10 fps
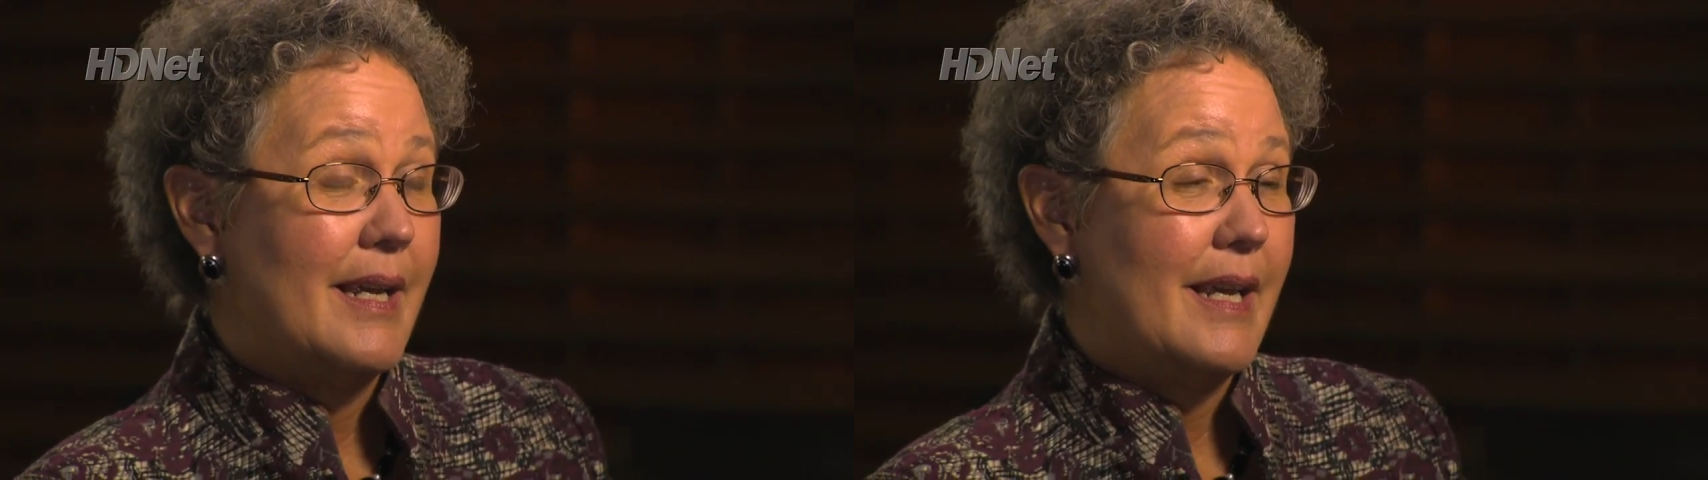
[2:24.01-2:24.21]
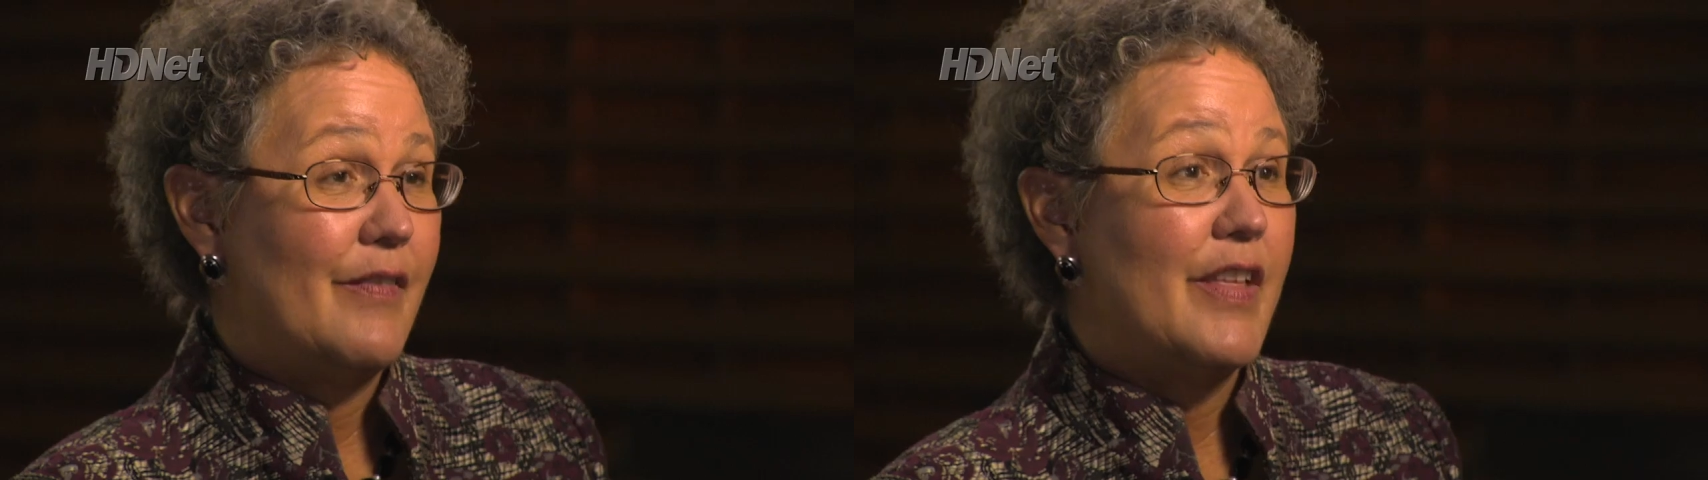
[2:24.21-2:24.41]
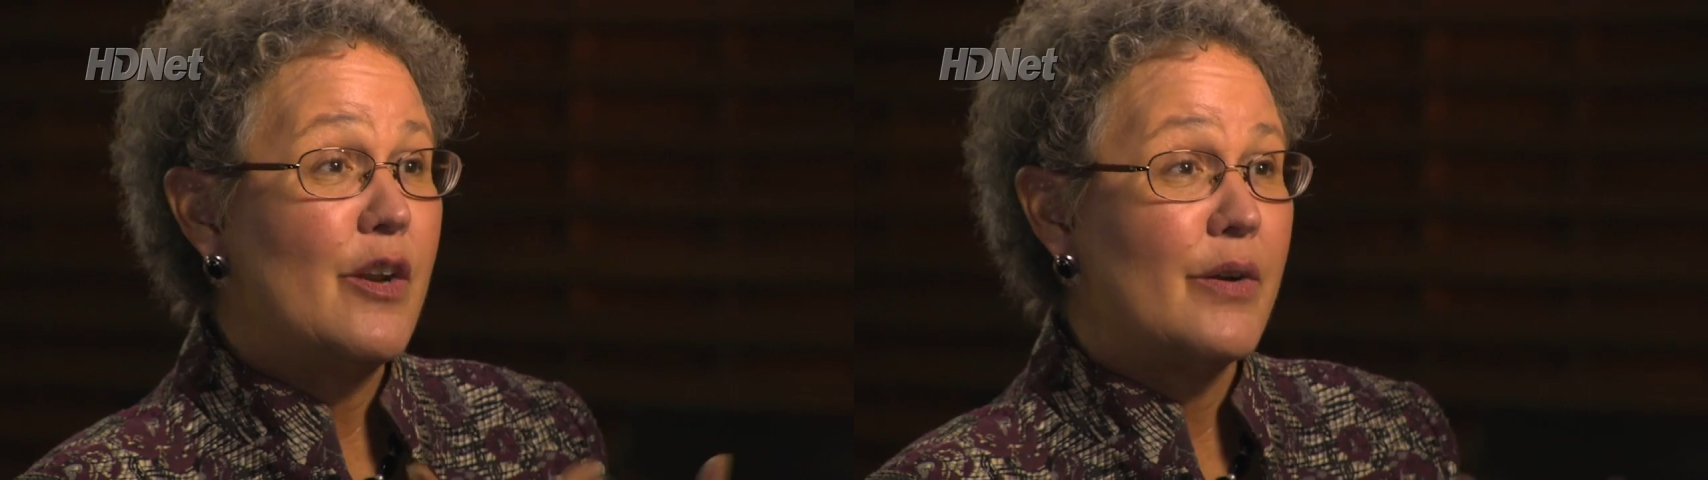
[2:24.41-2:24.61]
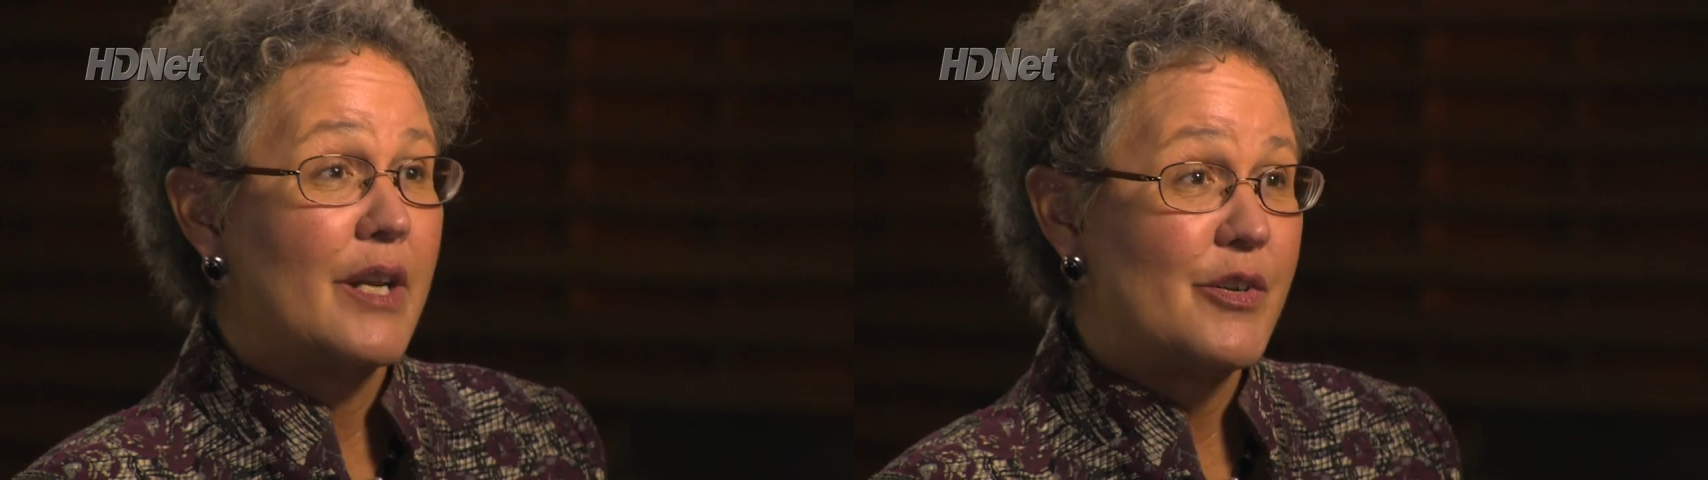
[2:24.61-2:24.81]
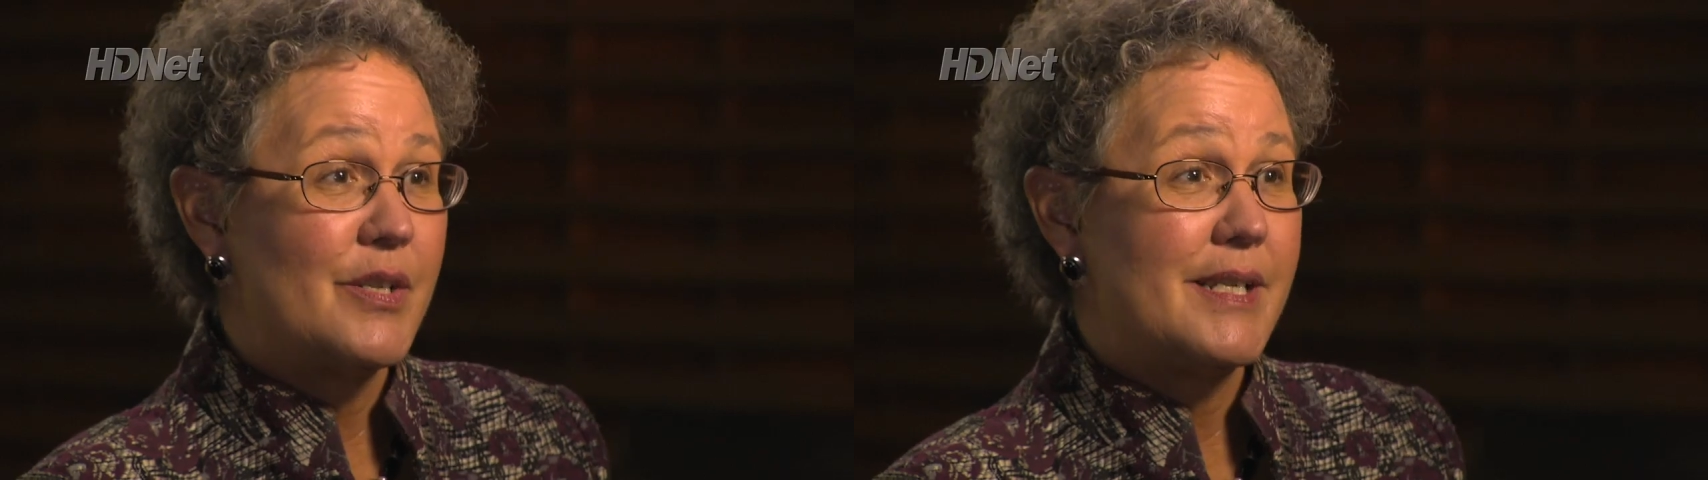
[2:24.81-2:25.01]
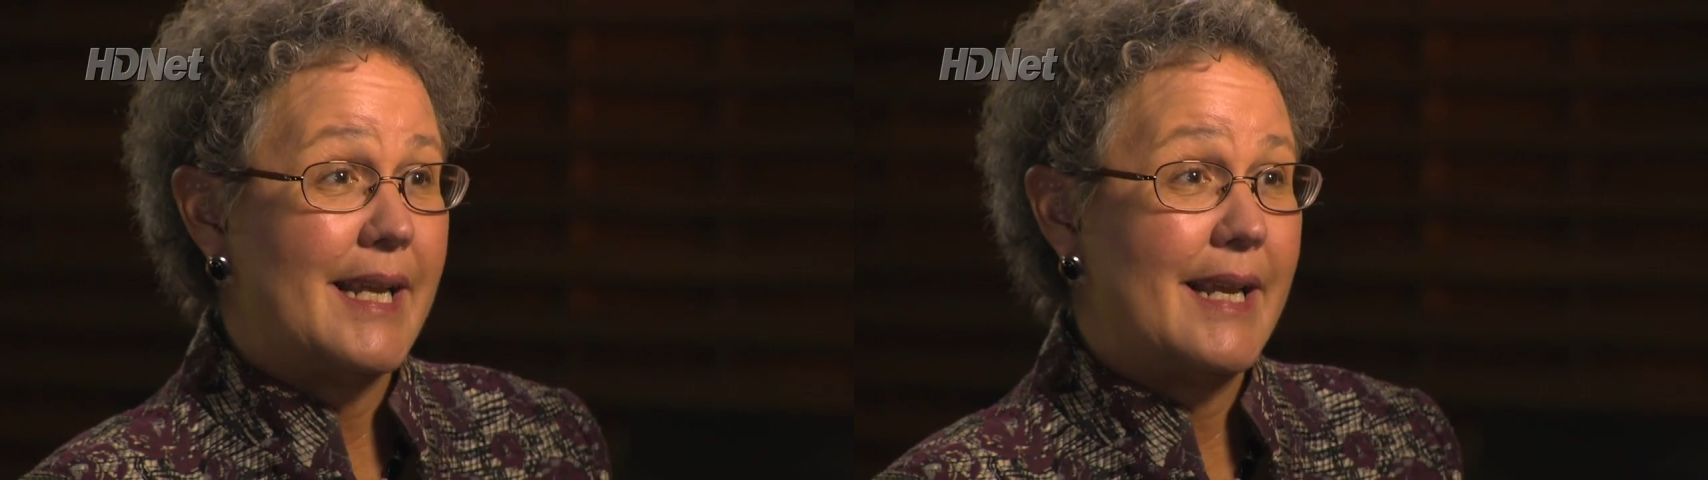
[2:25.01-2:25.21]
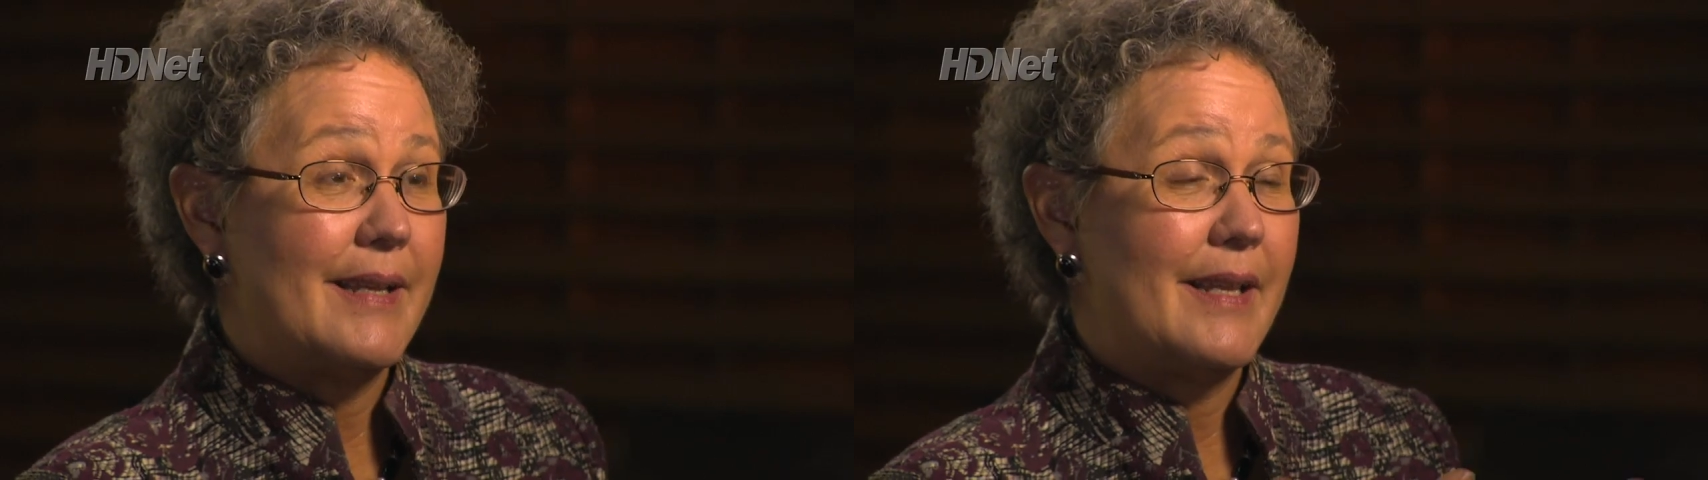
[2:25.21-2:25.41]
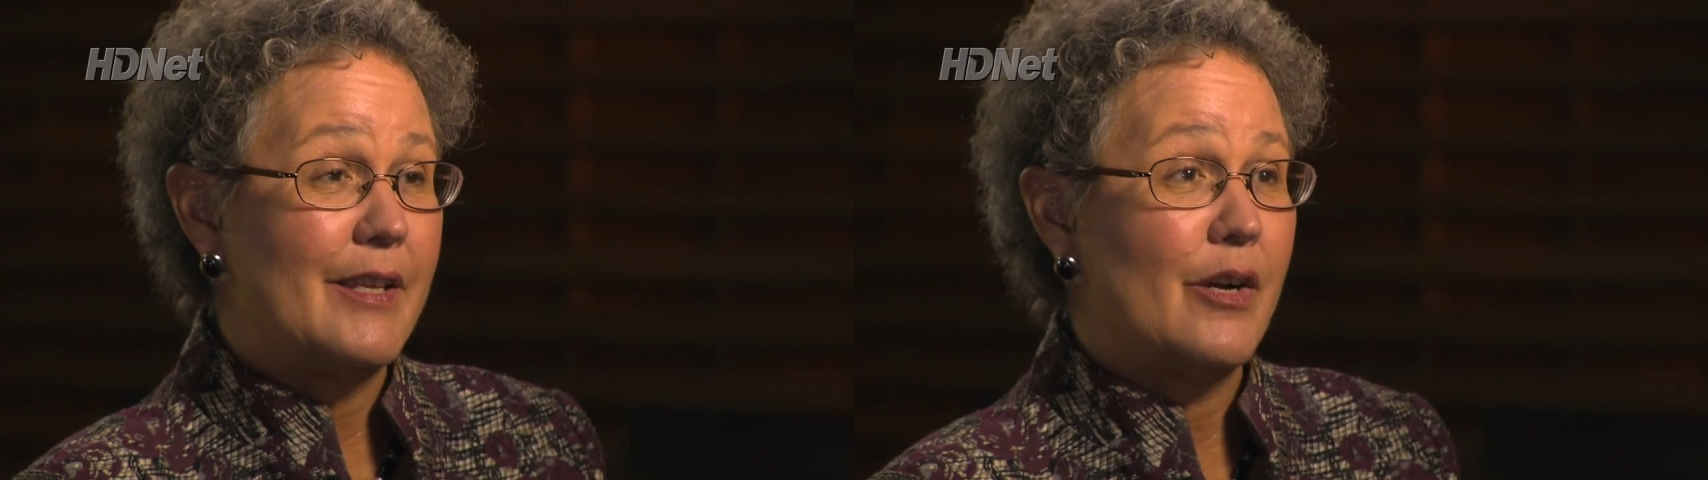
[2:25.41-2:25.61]
if they don't
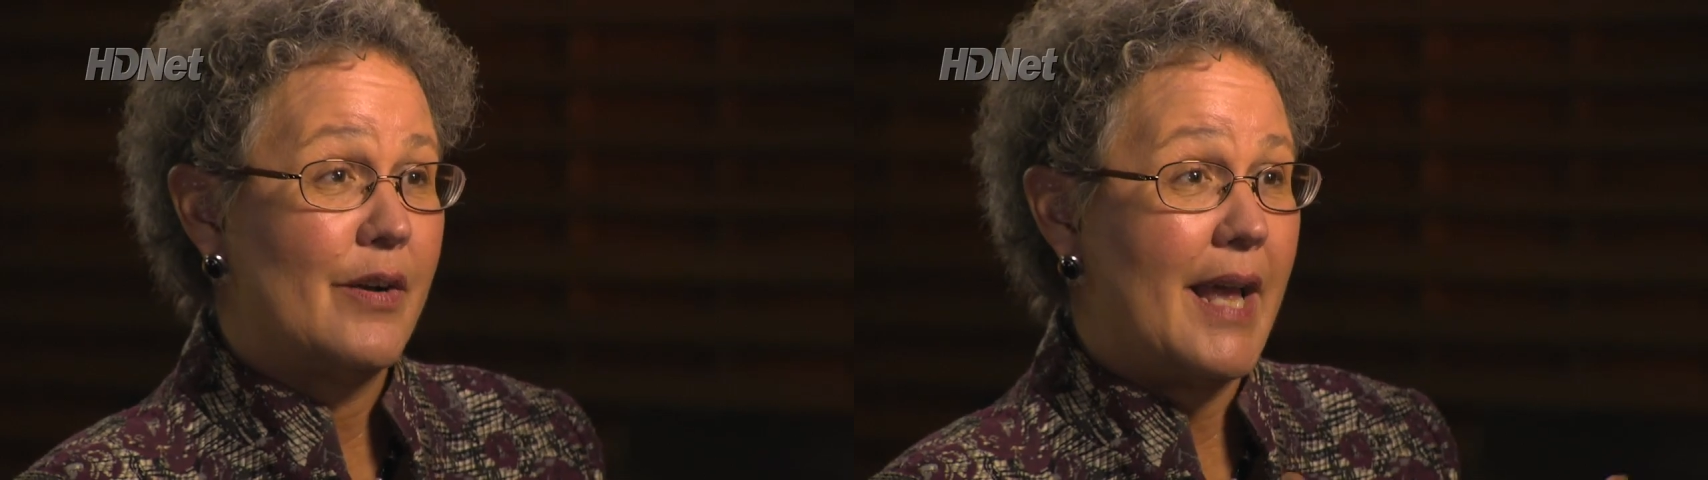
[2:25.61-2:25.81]
understand that they're